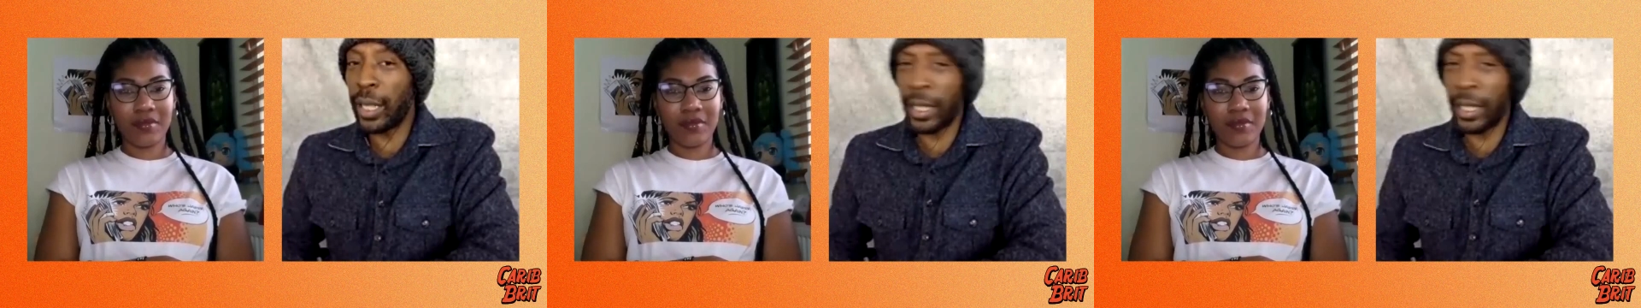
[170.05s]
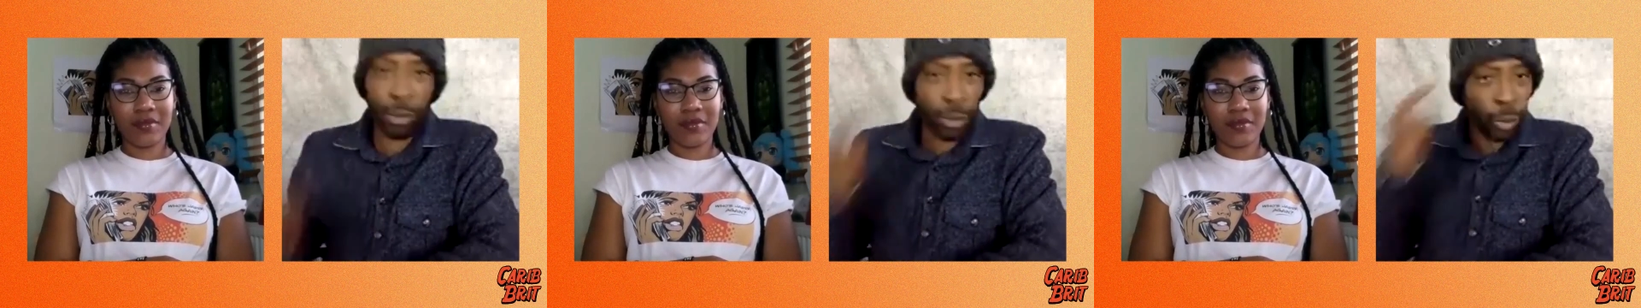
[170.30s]

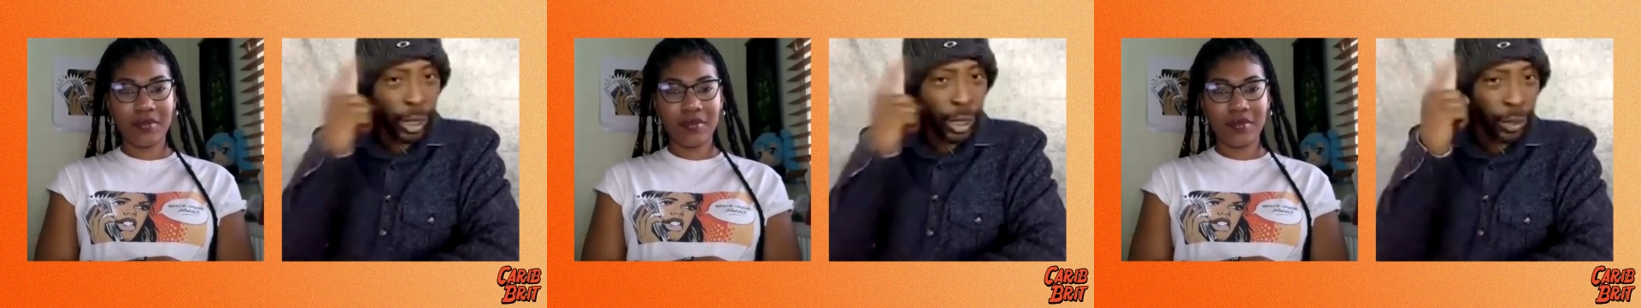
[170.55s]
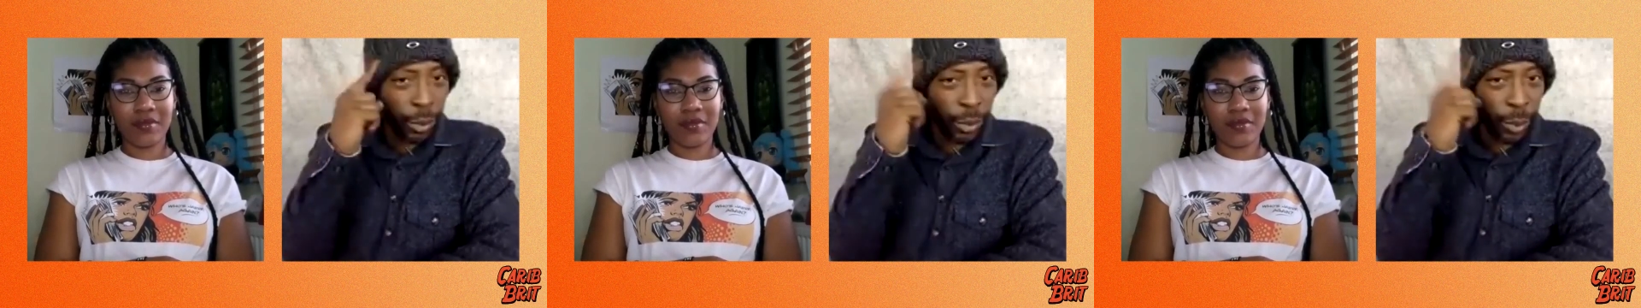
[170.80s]
Speaker 1: and knows what
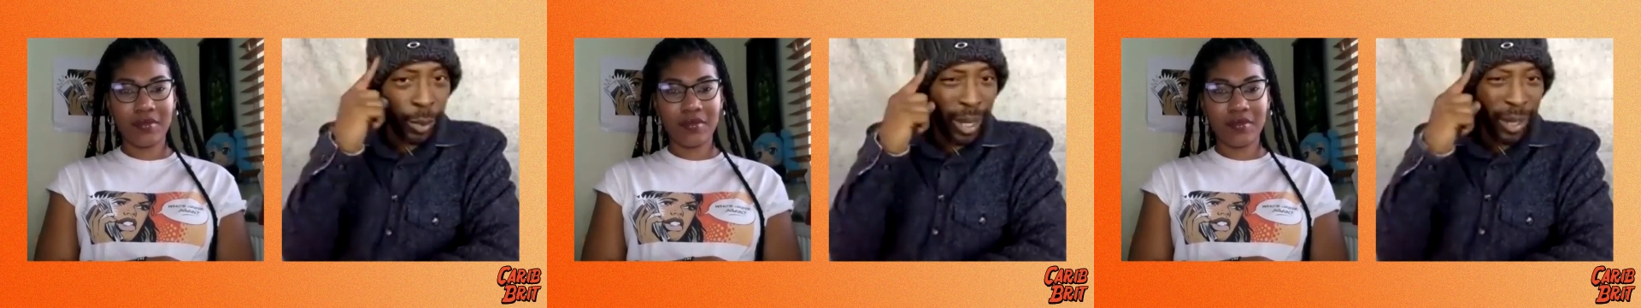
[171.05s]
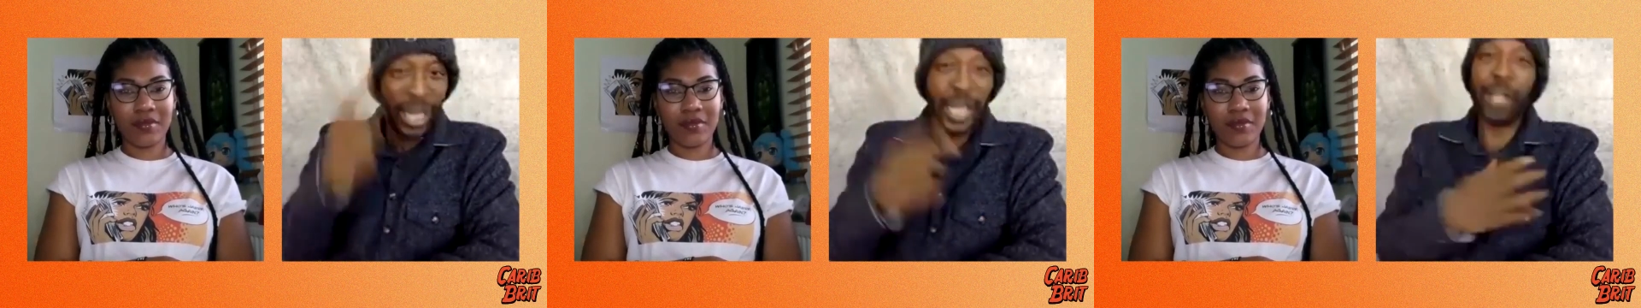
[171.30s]
he's talking about,
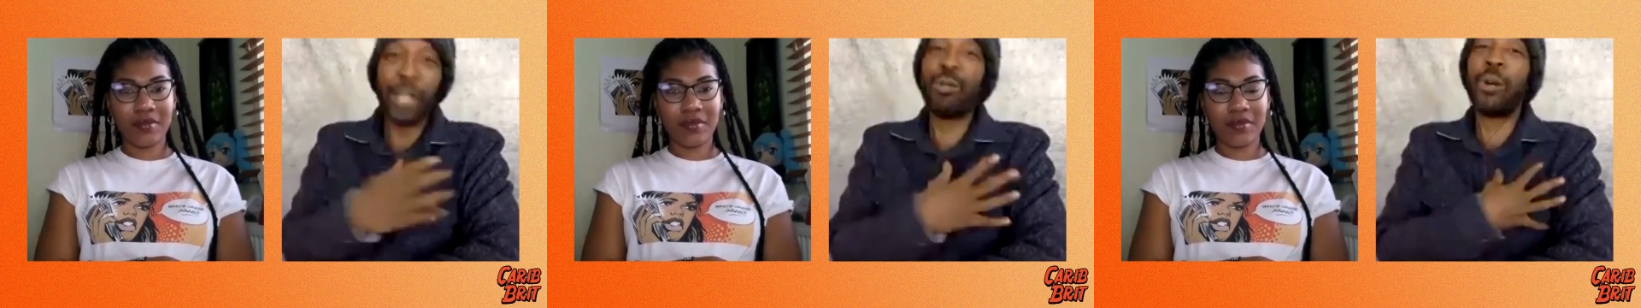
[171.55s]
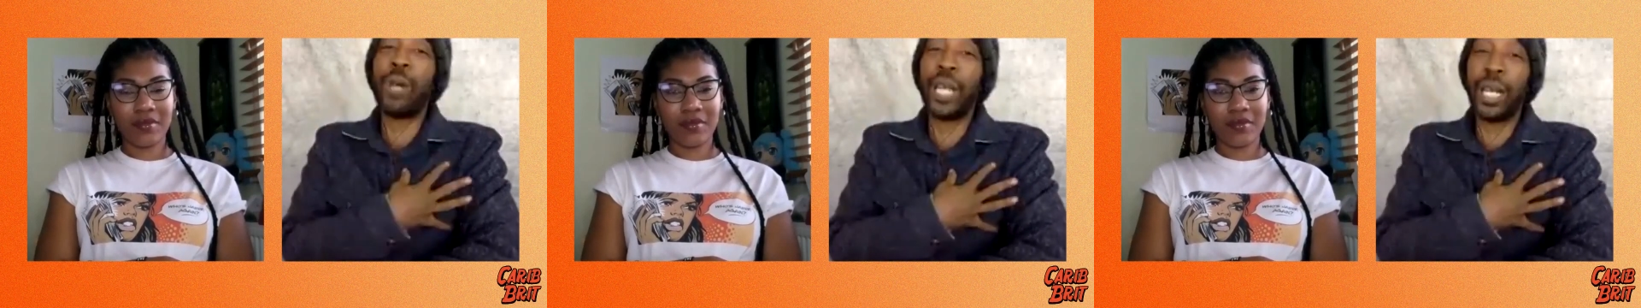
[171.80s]
he
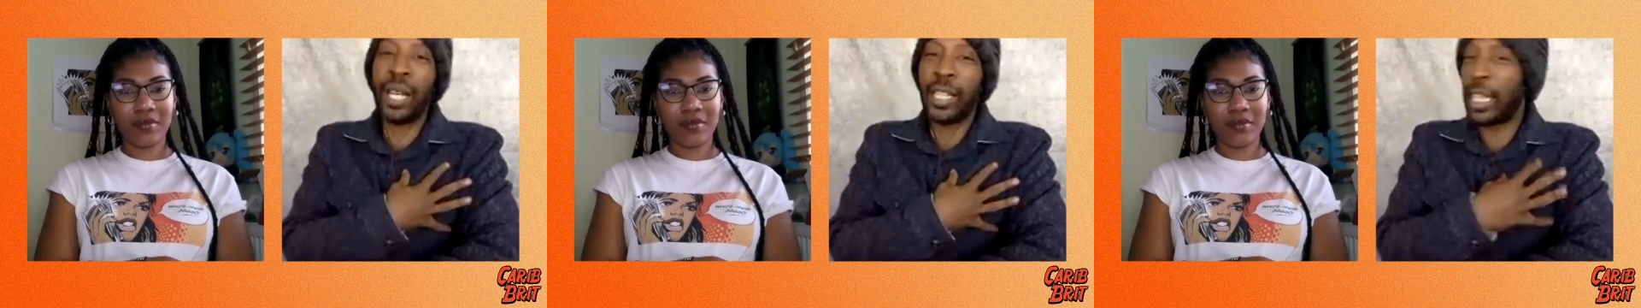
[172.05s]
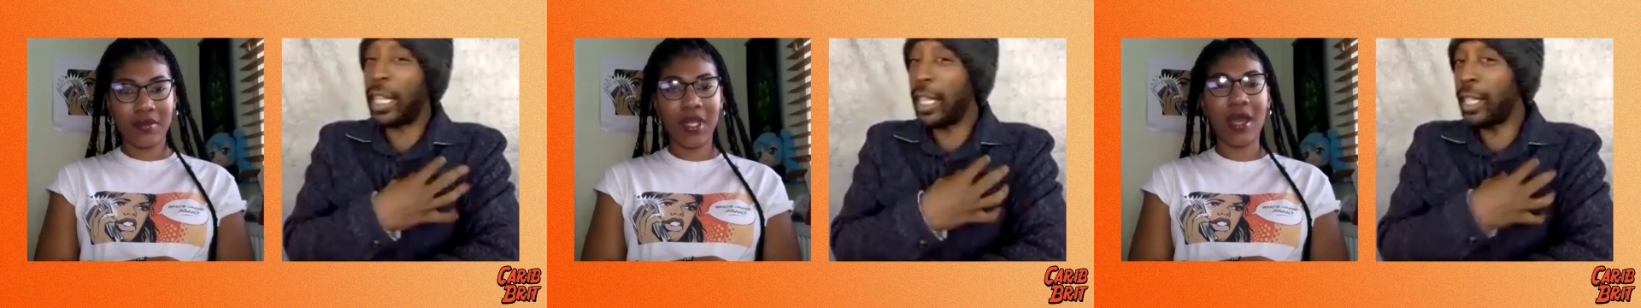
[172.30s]
wrote it,
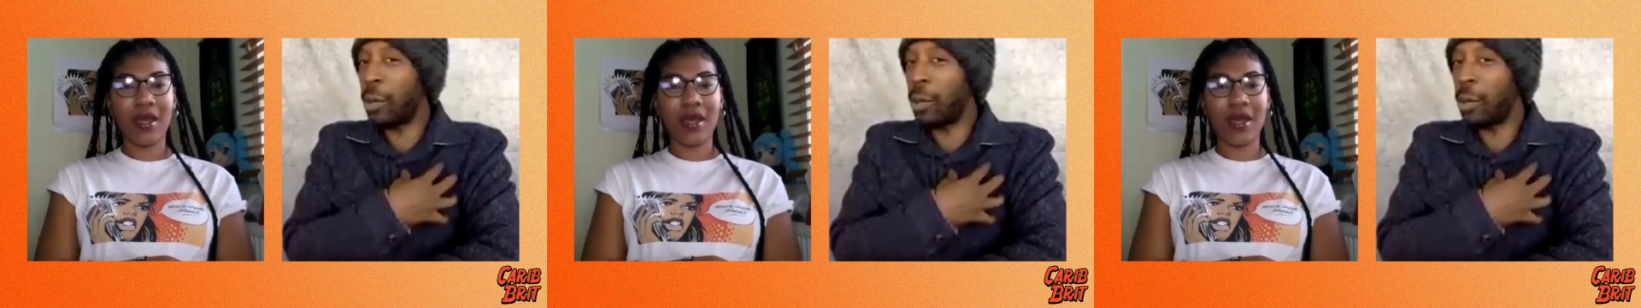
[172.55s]
so he yeah.